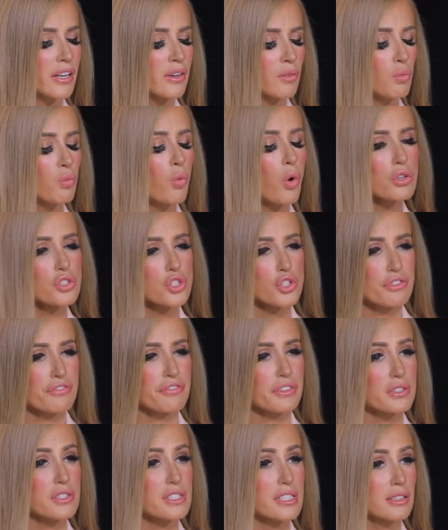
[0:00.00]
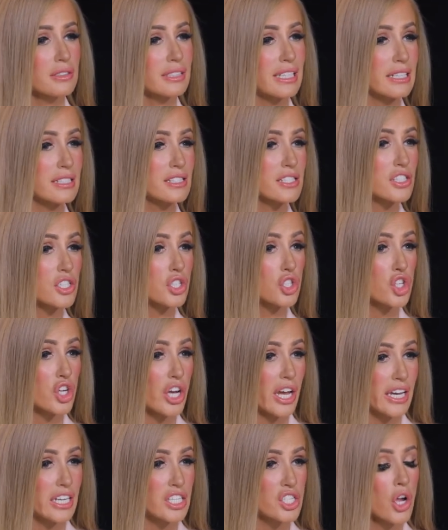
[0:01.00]
And what do you feel still needs to
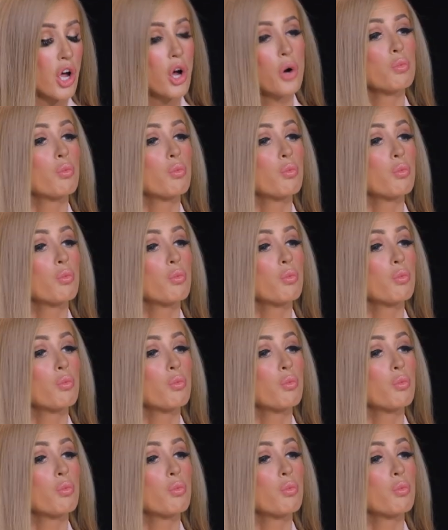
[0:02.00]
change